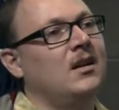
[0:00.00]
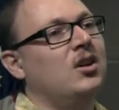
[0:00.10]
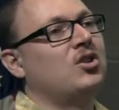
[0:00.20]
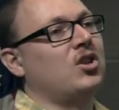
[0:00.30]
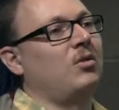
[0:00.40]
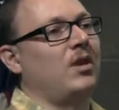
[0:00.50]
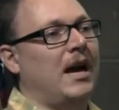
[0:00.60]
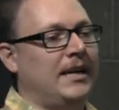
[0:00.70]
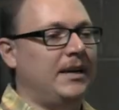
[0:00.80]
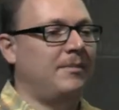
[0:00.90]
so the
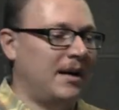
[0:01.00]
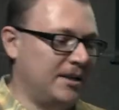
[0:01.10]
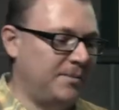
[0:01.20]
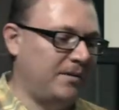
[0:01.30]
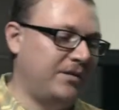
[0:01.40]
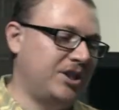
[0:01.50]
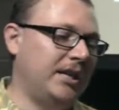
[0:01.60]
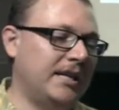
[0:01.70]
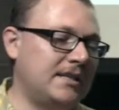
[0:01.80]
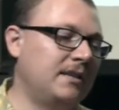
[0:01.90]
idea behind spear phishing
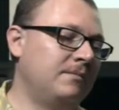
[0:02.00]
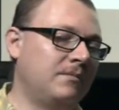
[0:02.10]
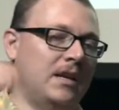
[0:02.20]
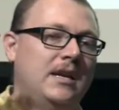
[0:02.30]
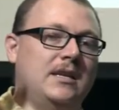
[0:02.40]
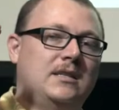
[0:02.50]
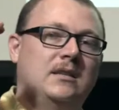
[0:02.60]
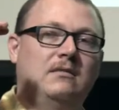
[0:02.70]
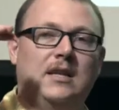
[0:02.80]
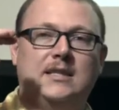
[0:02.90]
is, is
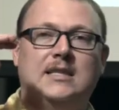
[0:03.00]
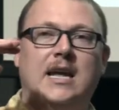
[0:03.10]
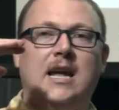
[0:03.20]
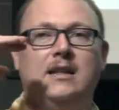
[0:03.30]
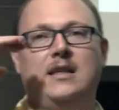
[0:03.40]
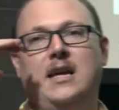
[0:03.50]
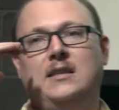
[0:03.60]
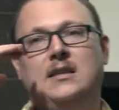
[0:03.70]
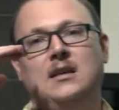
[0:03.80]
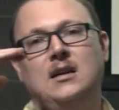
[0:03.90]
let's say that
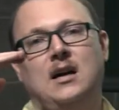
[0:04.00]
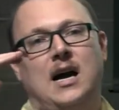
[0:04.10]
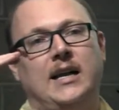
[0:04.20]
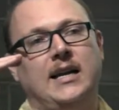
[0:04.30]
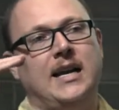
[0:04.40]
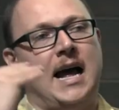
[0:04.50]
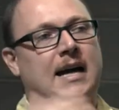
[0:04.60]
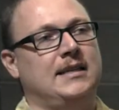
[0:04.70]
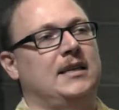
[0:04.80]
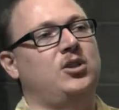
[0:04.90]
I need
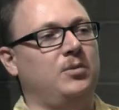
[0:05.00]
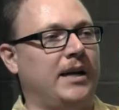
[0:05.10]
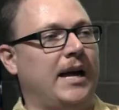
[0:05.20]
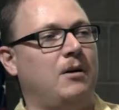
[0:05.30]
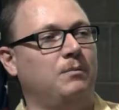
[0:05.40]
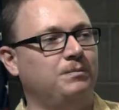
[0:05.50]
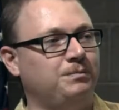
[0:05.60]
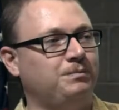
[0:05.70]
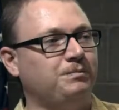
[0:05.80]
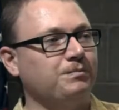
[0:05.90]
access to an account.
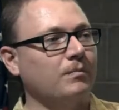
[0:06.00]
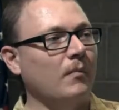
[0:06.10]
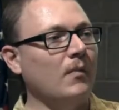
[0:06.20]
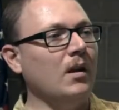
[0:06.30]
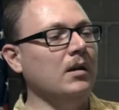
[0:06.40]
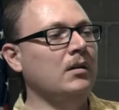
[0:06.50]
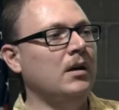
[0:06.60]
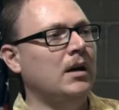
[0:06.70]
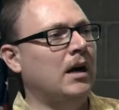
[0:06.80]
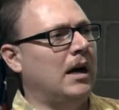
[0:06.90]

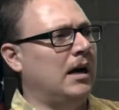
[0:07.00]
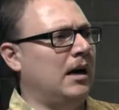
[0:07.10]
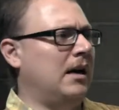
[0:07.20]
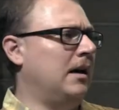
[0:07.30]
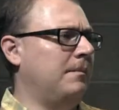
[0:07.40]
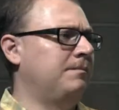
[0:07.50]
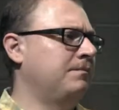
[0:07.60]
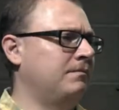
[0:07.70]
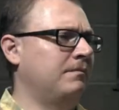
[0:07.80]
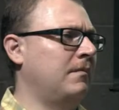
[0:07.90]
Uh,
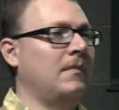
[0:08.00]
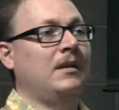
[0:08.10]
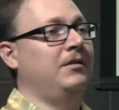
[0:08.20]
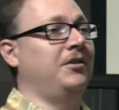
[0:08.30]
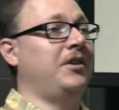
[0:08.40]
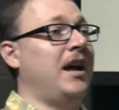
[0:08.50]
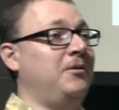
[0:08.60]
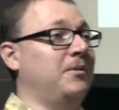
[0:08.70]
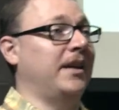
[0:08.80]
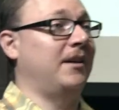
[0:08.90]
your Yahoo
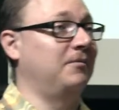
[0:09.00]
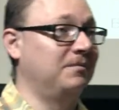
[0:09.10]
account.